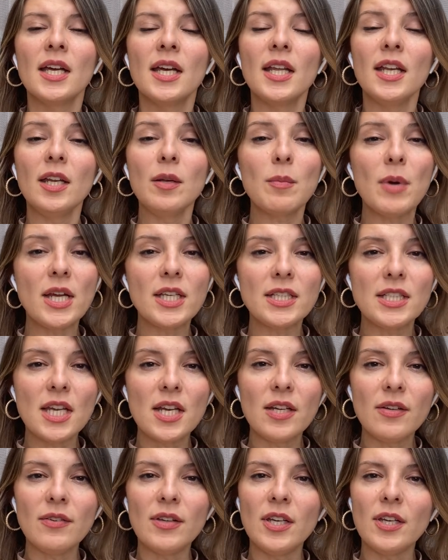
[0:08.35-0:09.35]
and in my
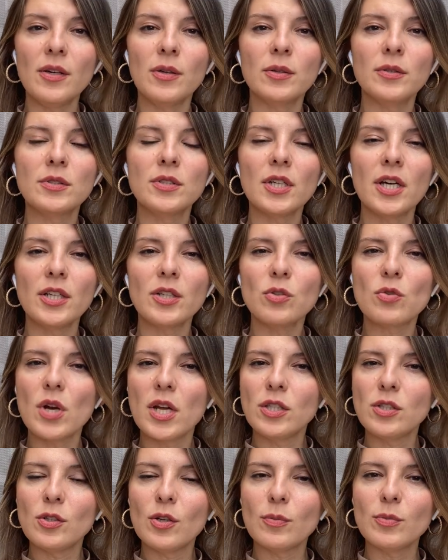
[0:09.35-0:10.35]
daily videos I
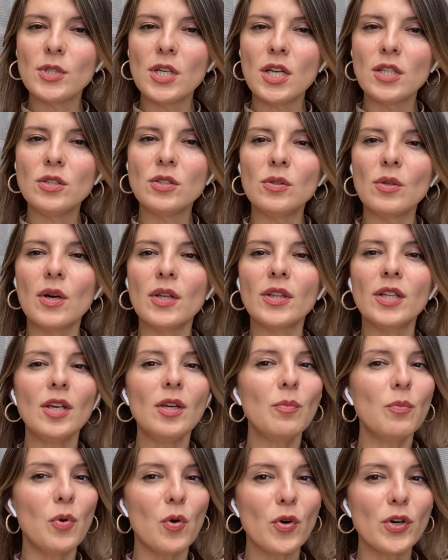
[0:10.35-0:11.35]
try to update you on
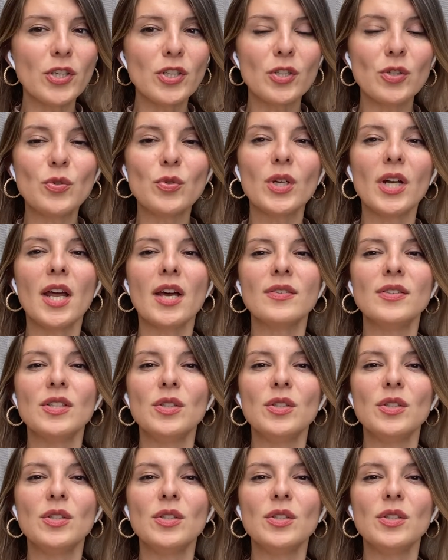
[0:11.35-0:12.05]
the important real life